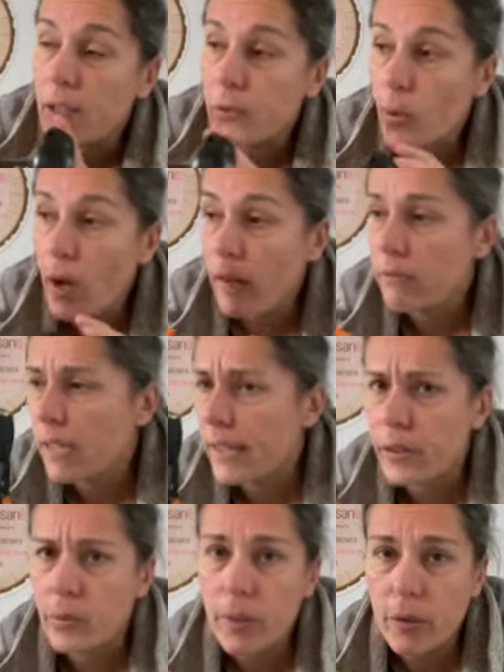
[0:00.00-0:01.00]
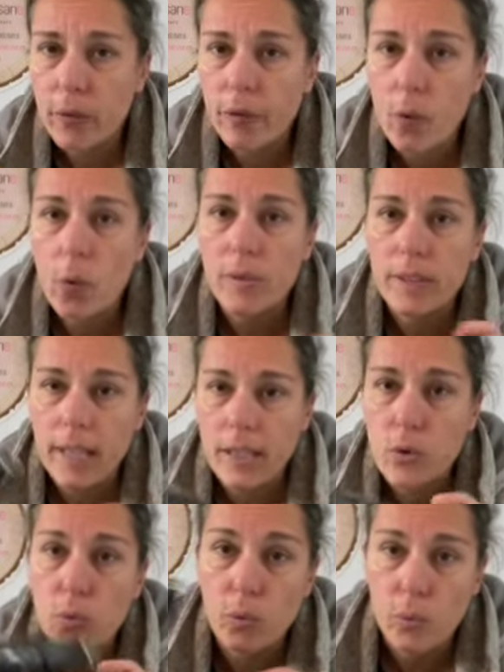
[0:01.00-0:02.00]
So I have like 3 or 4 that I
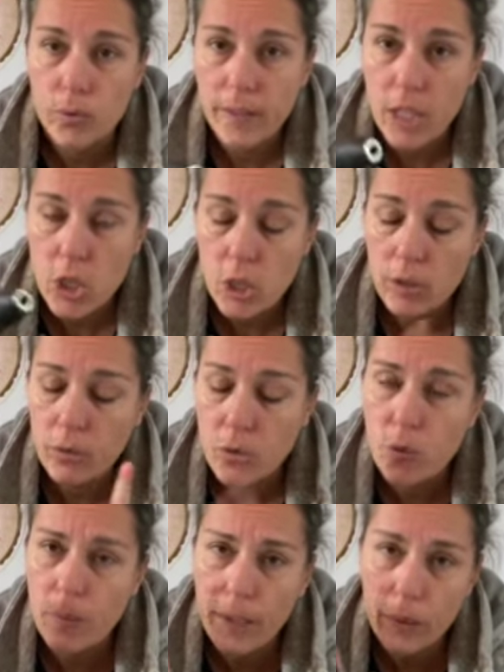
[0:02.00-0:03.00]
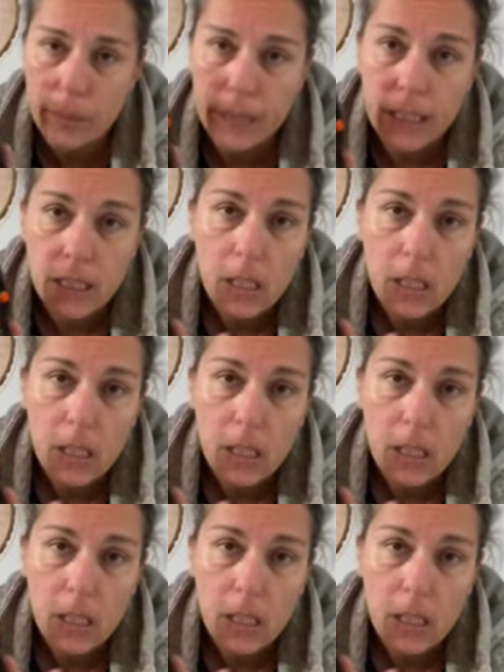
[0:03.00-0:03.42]
do a rotation because the battery